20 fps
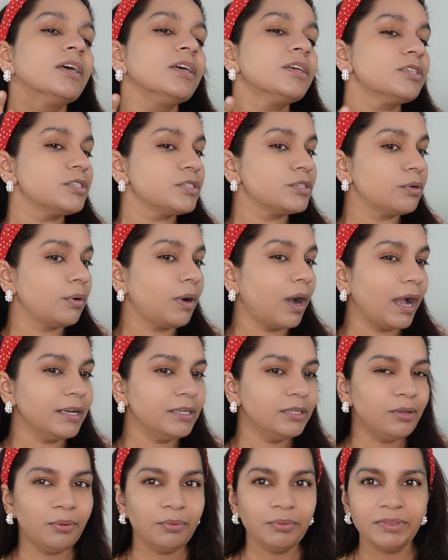So I
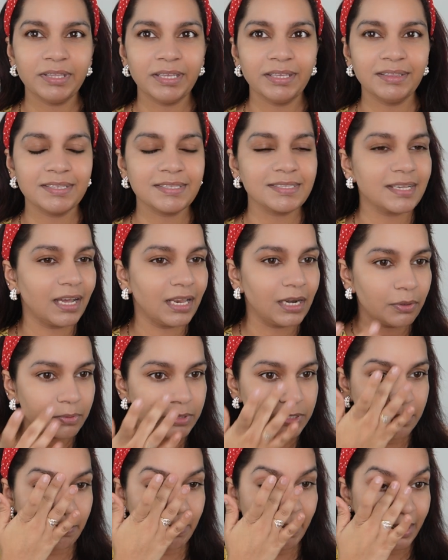don't think this color
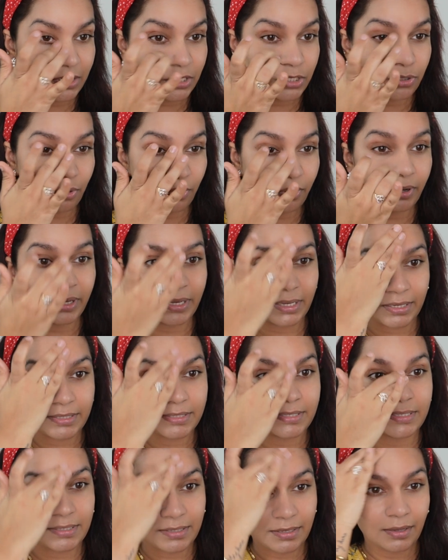was a bad
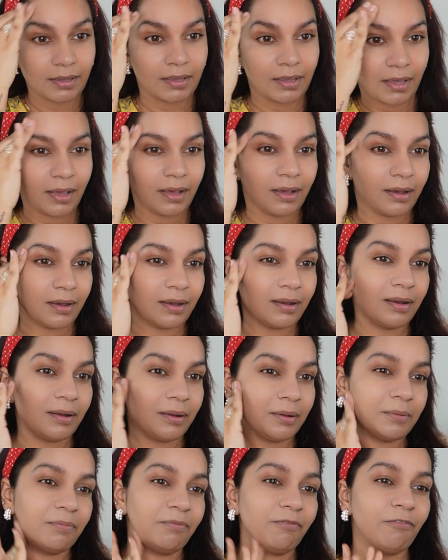choice.
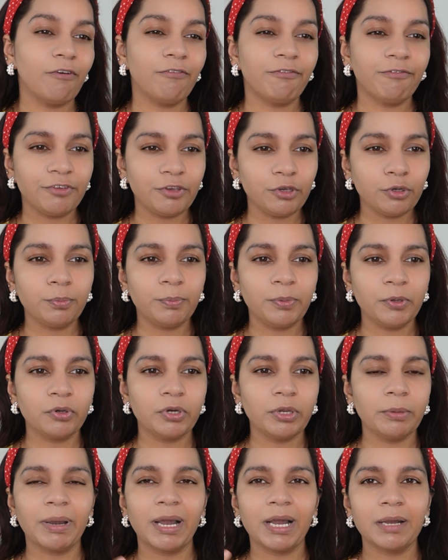Few
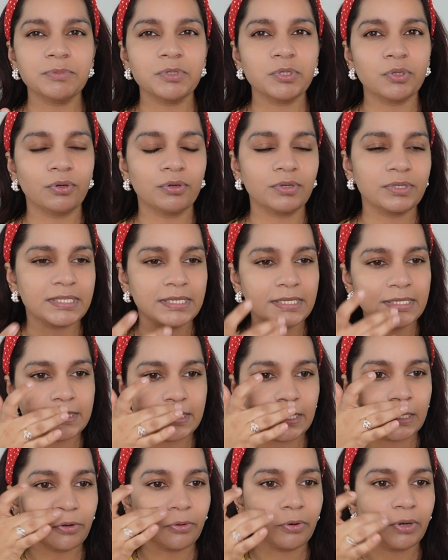beauty balms or
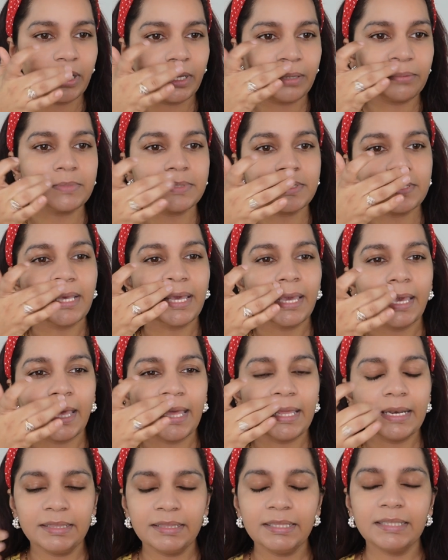CC creams,
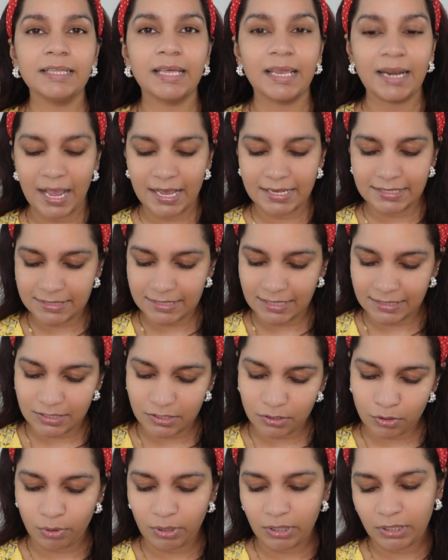anything that has
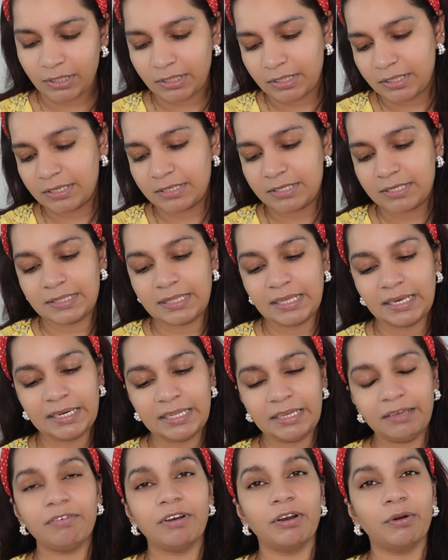sunscreen in it, they
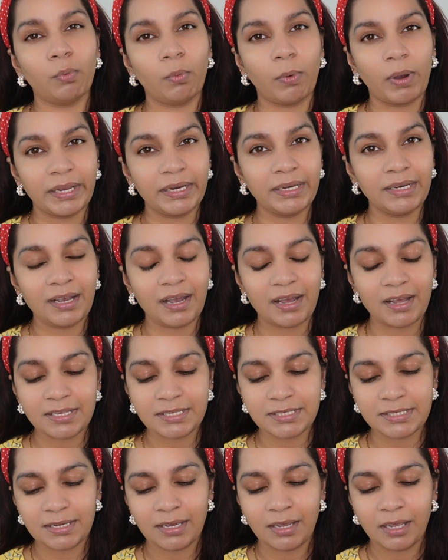leave a white
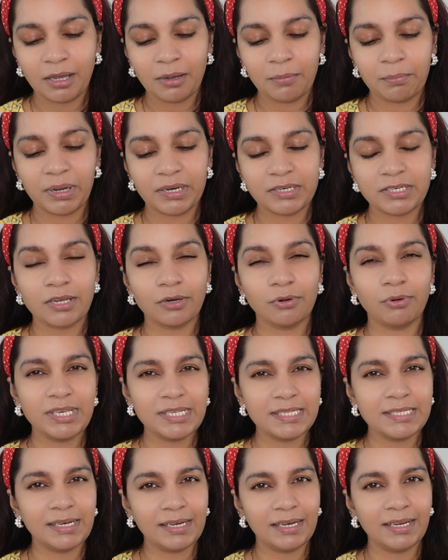cast. But
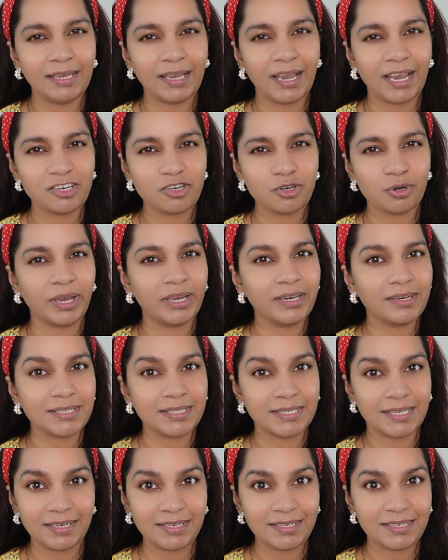recently I tried a
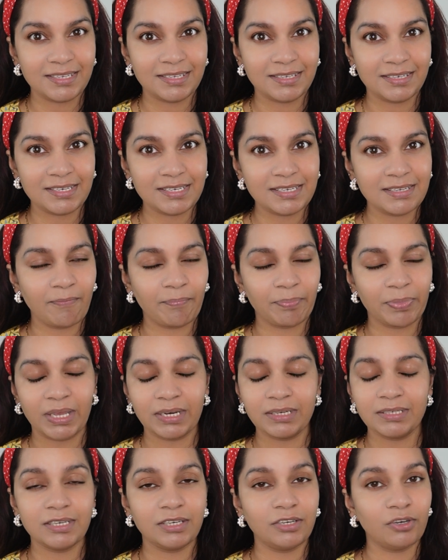skin tint
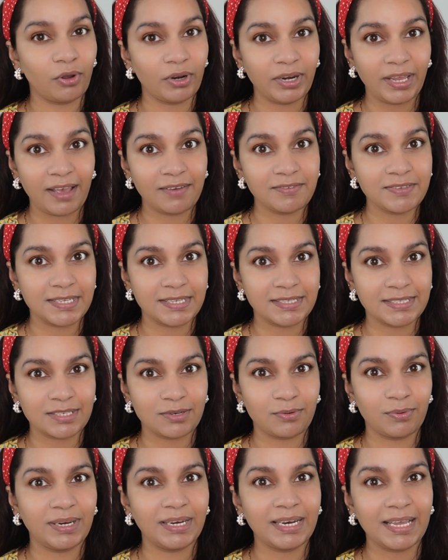that did not have
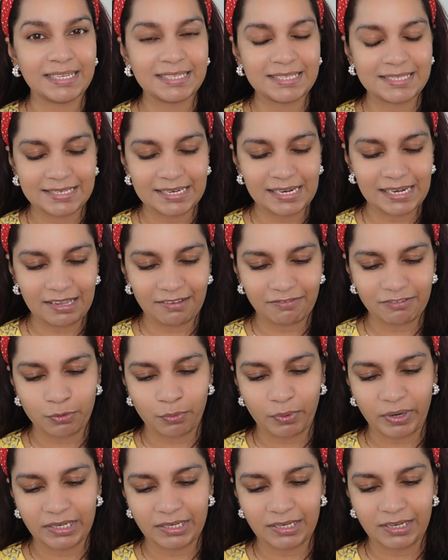sunscreen and still left a
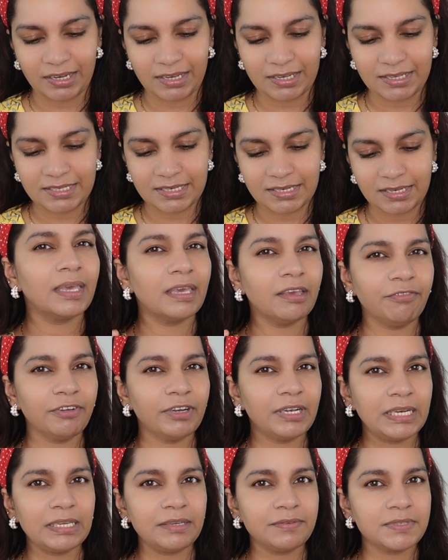white cast. If it
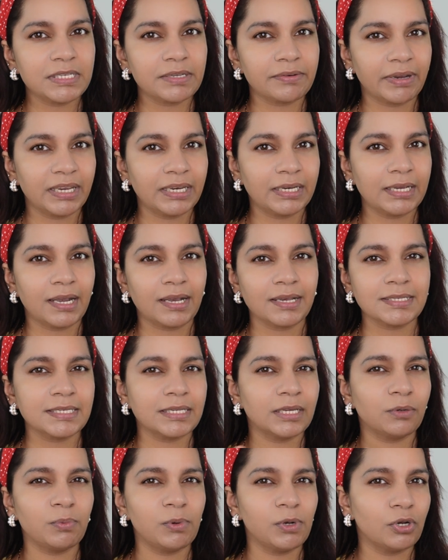leaves a white cast,
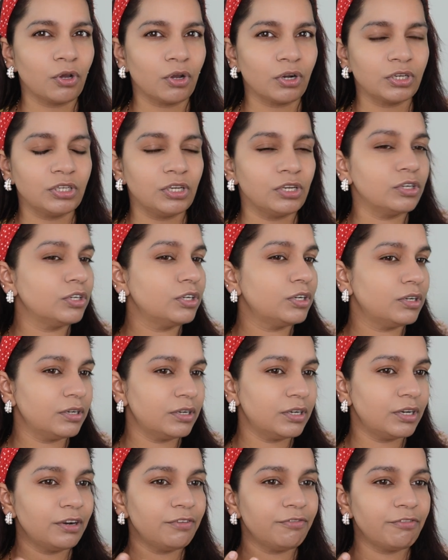it will not look
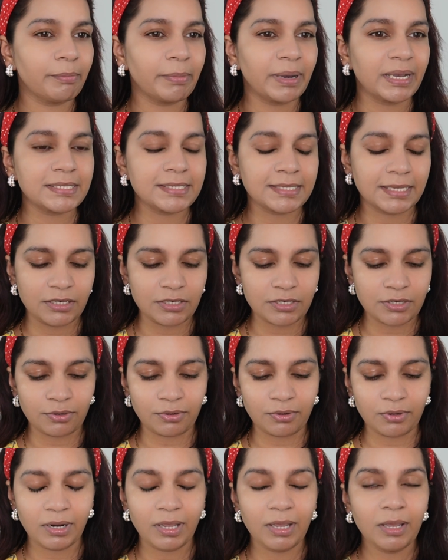good for my skin
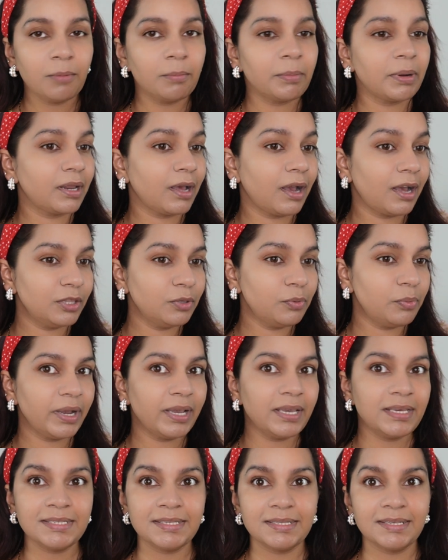tone, but
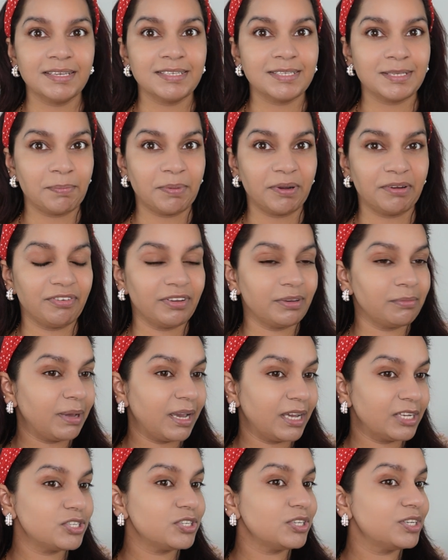otherwise it's a perfect
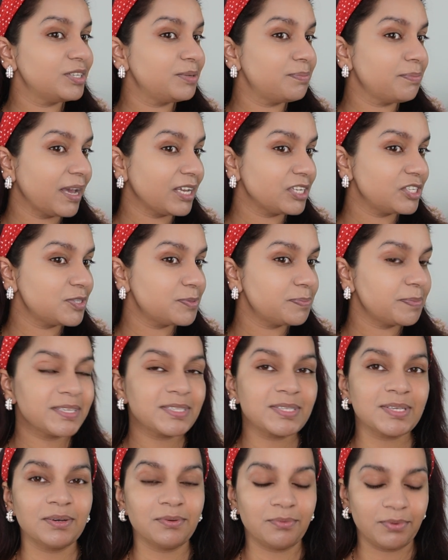match. It matches my
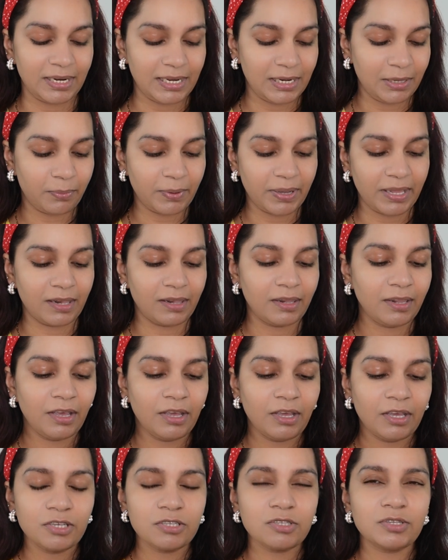skin really well.
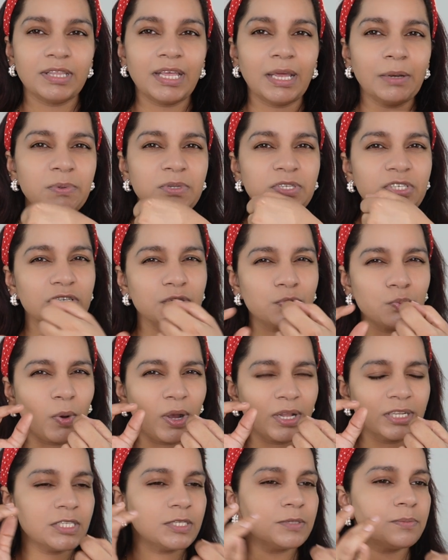So that was just
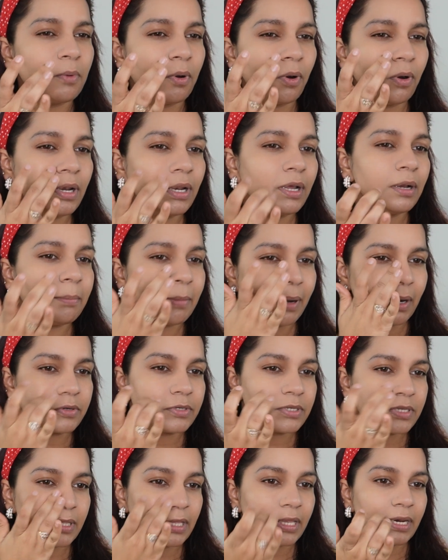one small
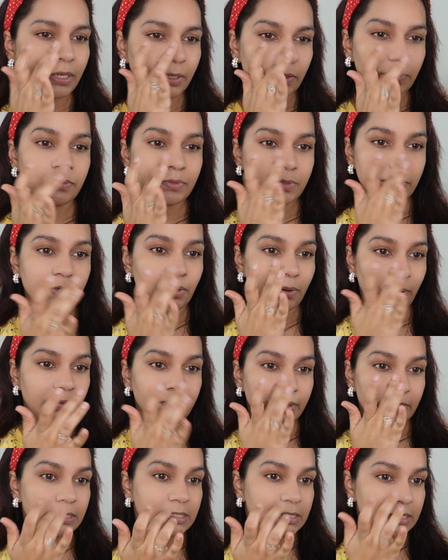amount that I used
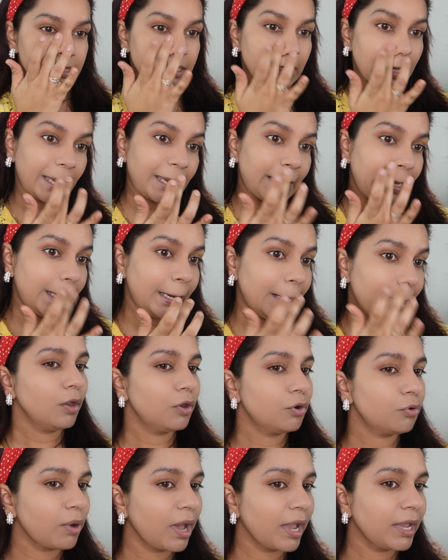on this side.
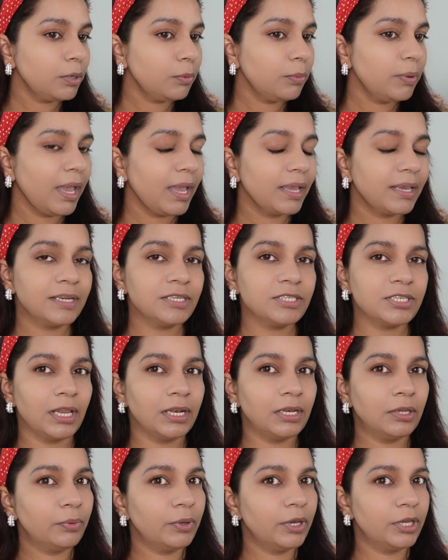Right away I can tell
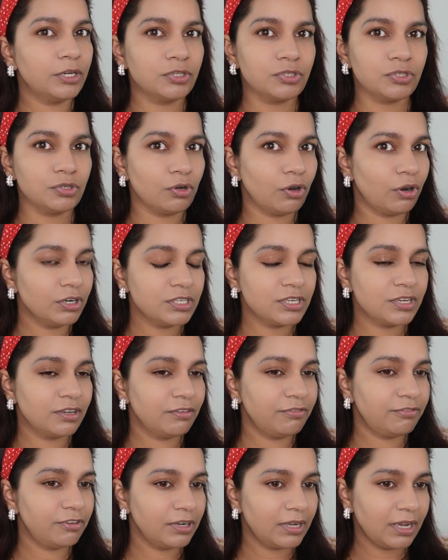you it is not
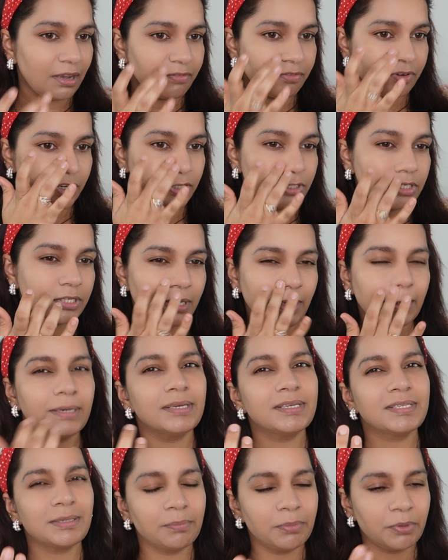full coverage. It
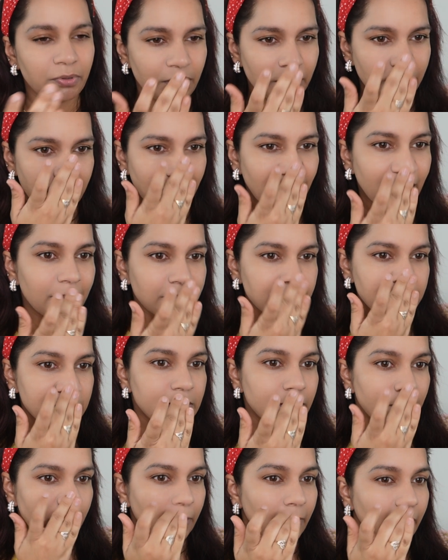is a beauty balm,
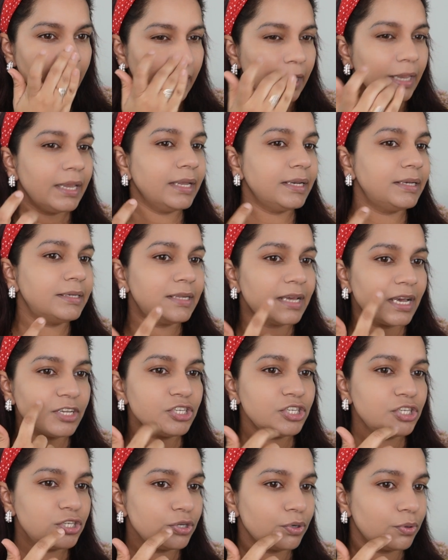so it does
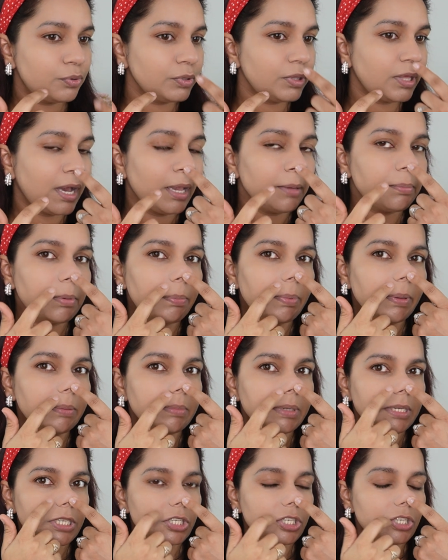show the
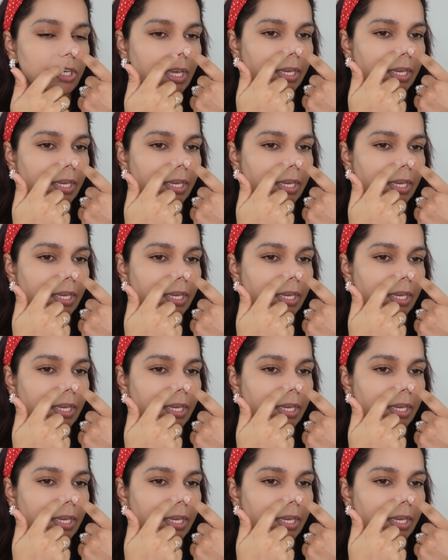hyperpigmentation.